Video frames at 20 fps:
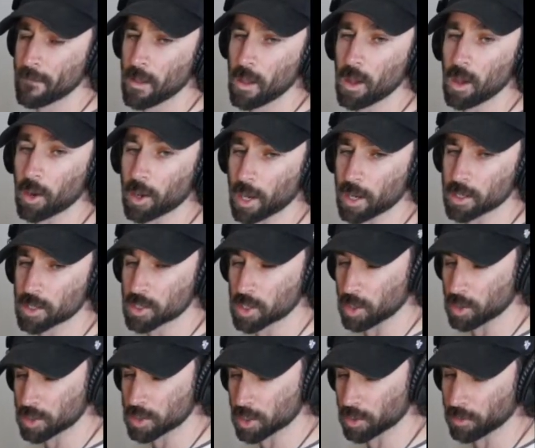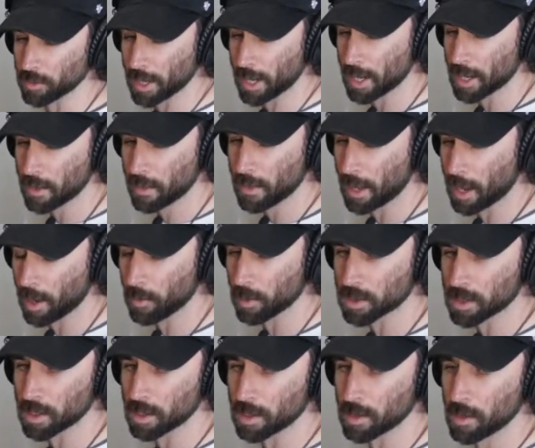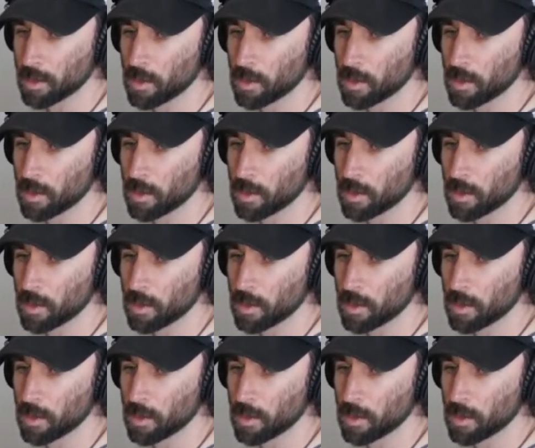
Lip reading: okay, so to land that with the